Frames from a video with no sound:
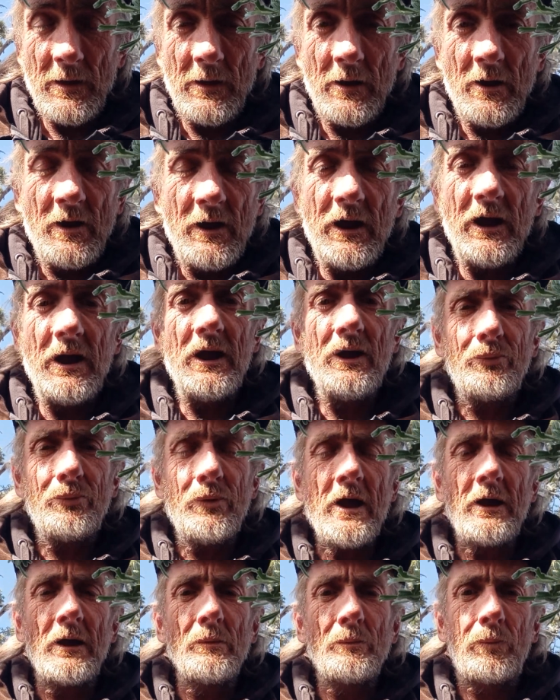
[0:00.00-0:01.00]
He's
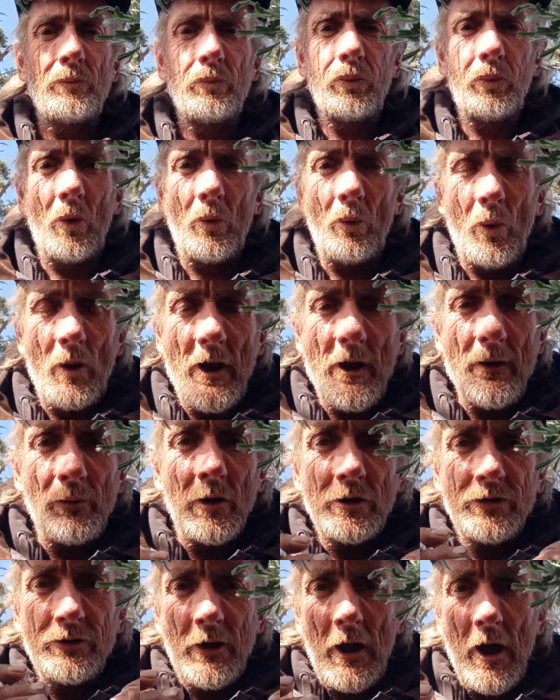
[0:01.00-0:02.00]
digging for whatever
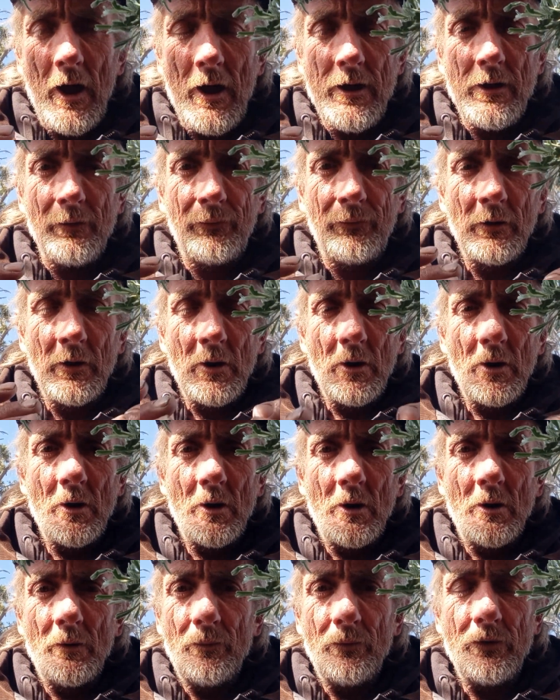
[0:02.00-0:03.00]
kind of,
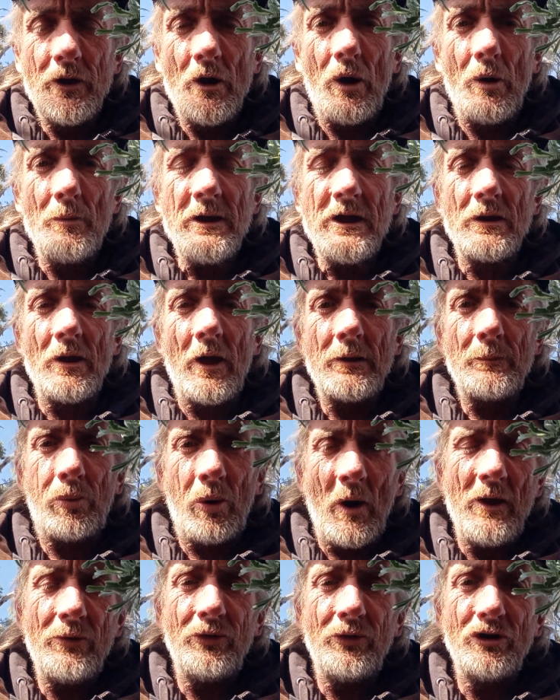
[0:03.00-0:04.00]
you know, I mean, like
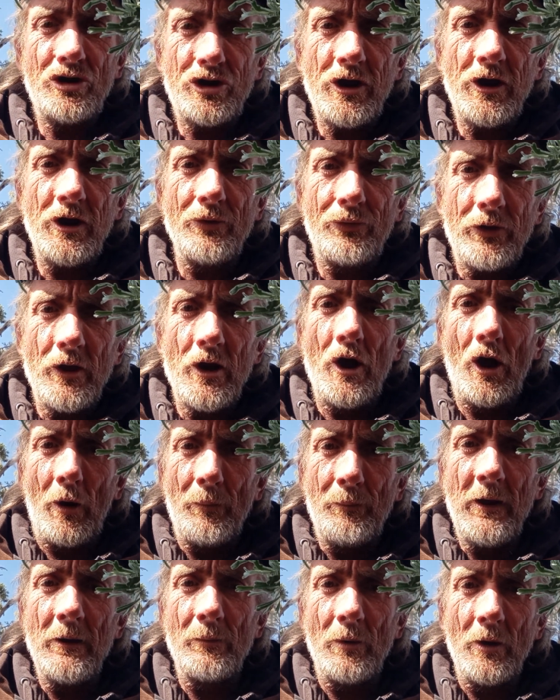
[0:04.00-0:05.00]
President Xi is going to help
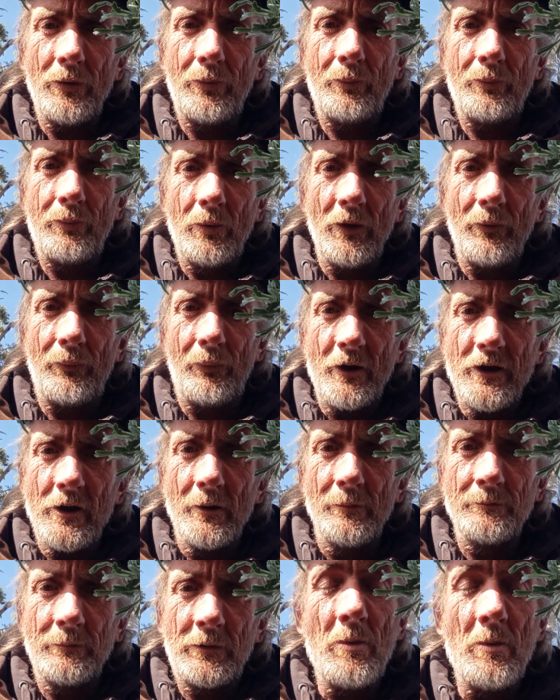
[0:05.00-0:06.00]
him with
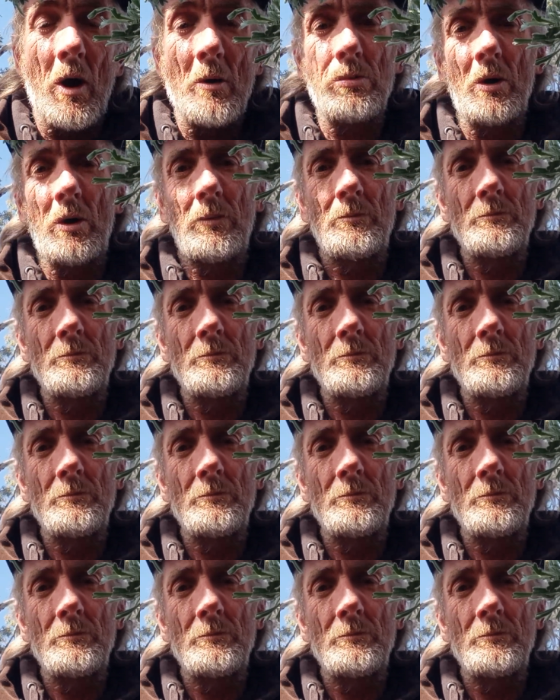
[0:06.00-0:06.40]
freedom. Come on, bro.